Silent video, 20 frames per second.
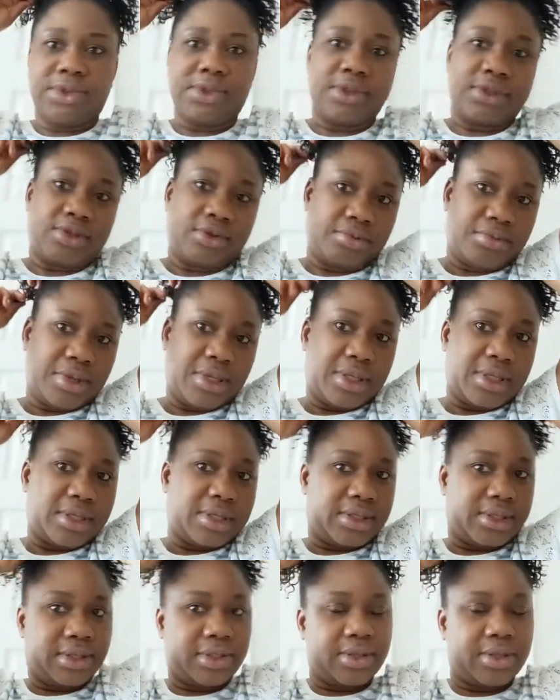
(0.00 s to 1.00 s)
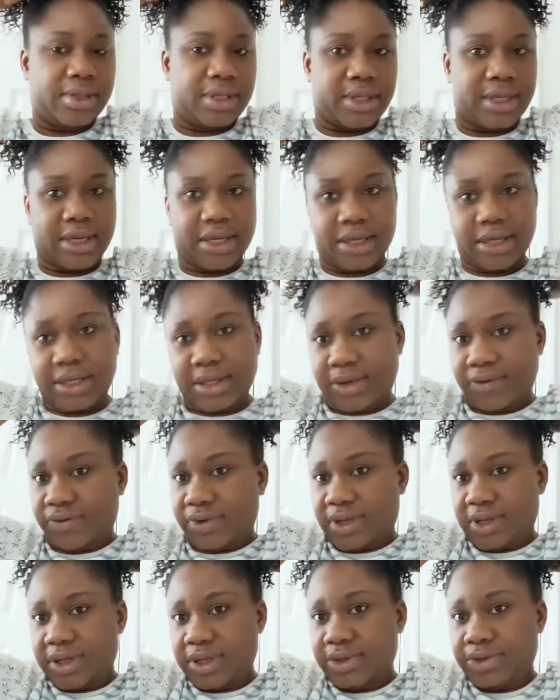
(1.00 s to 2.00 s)
Just to make it sturdy, and
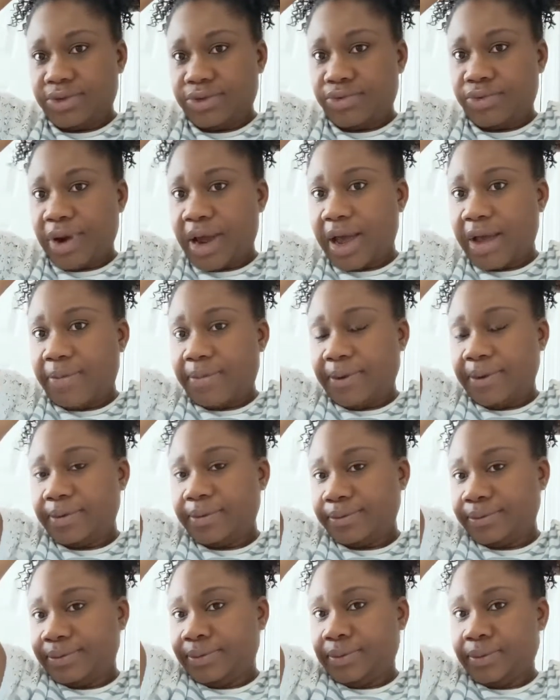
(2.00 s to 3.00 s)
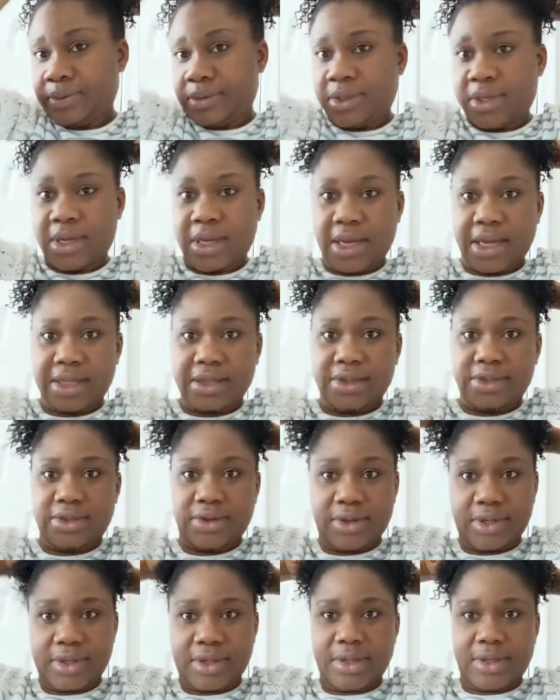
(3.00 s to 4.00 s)
give it a little wrap and
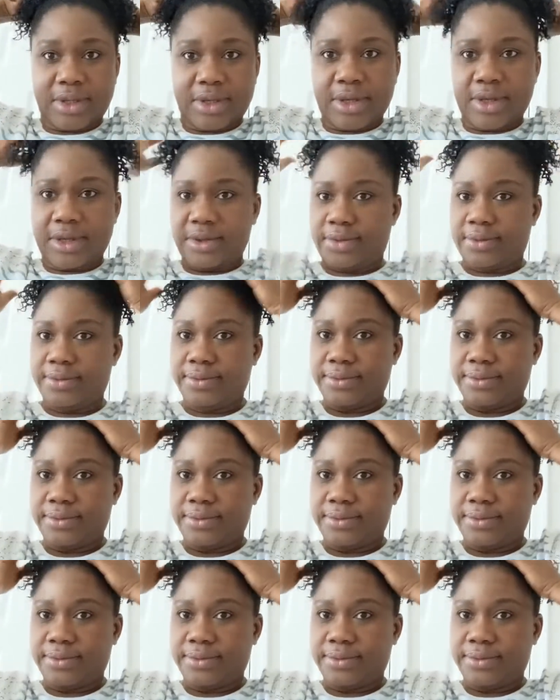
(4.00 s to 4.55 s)
tuck it in.